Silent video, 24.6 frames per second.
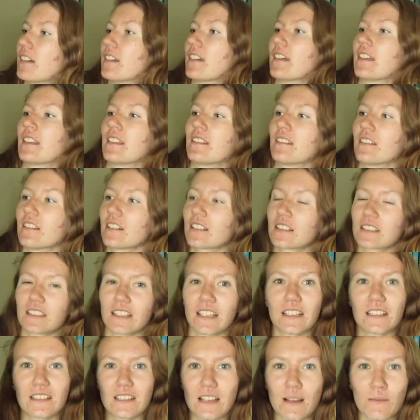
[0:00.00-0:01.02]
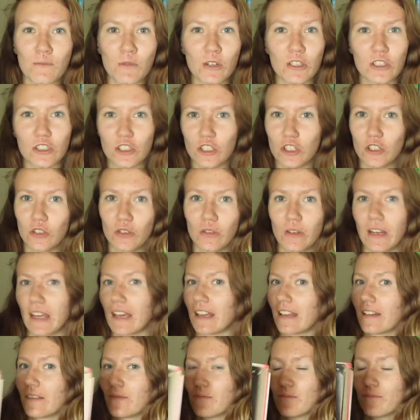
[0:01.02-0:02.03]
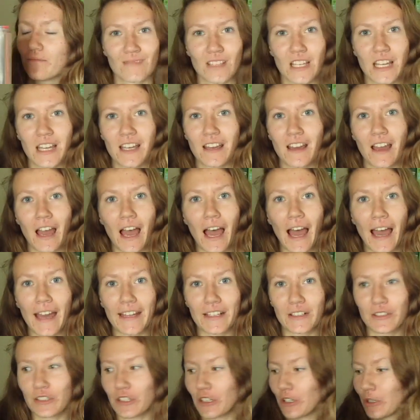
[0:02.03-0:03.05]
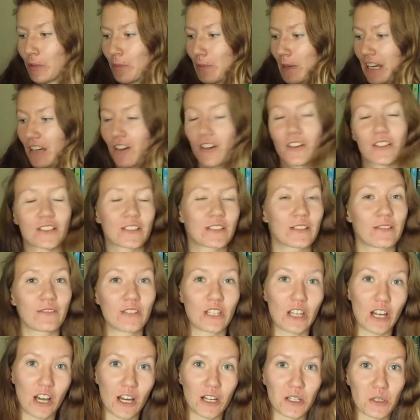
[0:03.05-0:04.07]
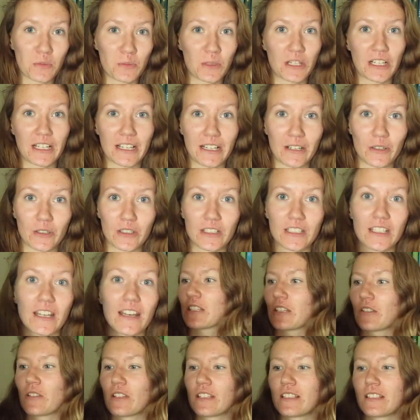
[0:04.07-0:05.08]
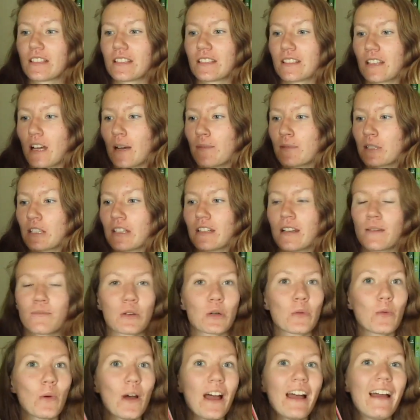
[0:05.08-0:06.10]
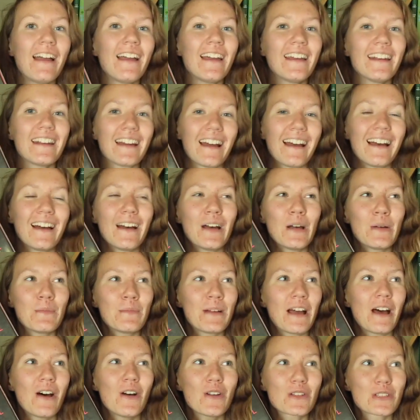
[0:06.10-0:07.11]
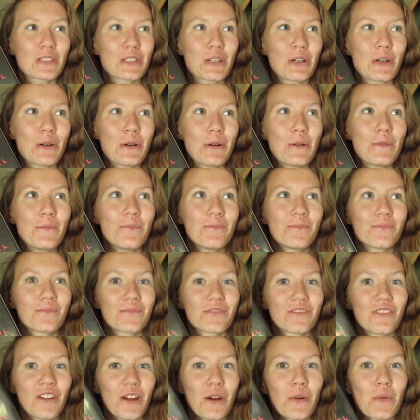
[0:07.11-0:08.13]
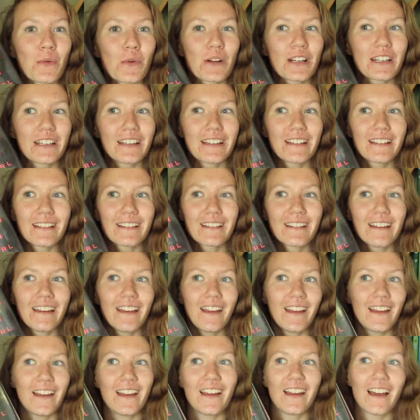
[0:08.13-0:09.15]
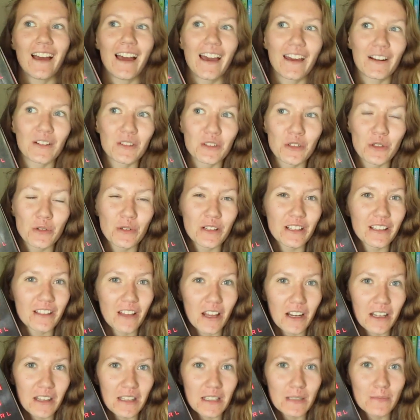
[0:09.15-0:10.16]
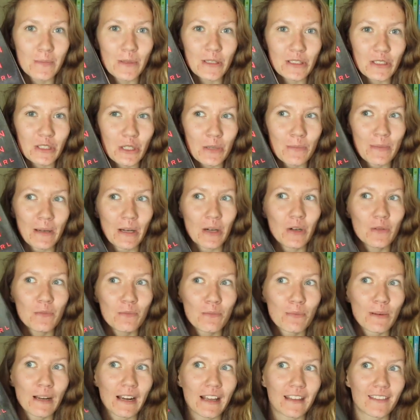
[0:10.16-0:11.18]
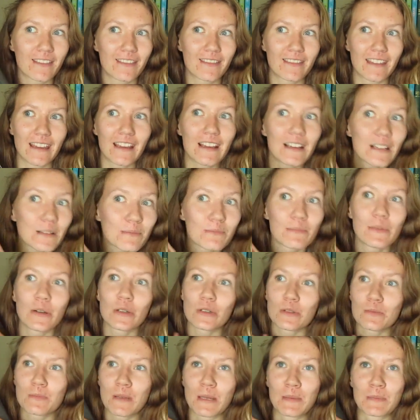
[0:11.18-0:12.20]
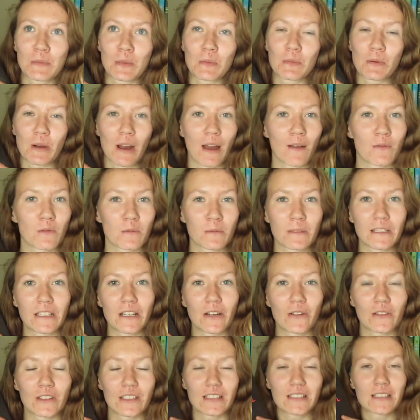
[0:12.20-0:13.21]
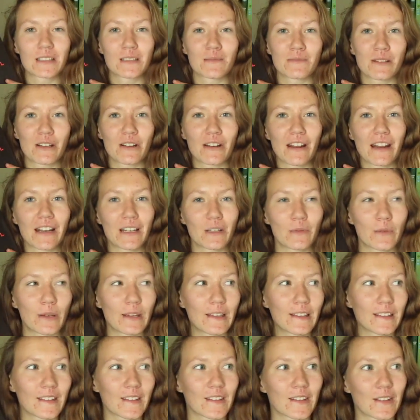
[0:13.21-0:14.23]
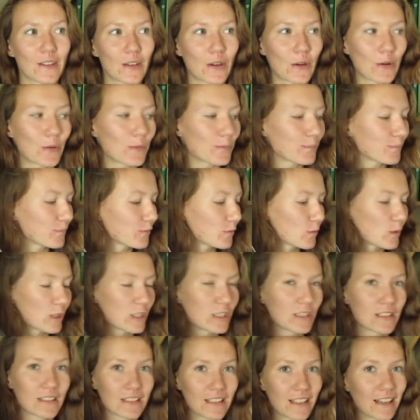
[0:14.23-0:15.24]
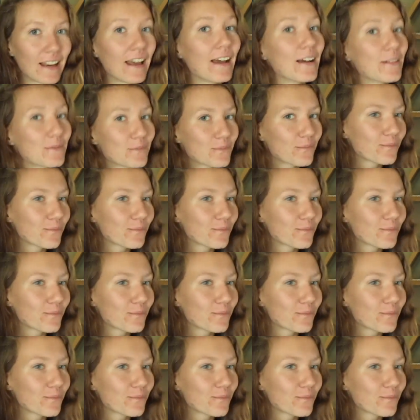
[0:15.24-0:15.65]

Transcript: It looks like someone chewed it. I don't know, but I also have the audiobook out. So this is option number 1. Also, fair warning, I don't know what a lot of these books are about, but I think most people probably know what this is about anyways, so we're just gonna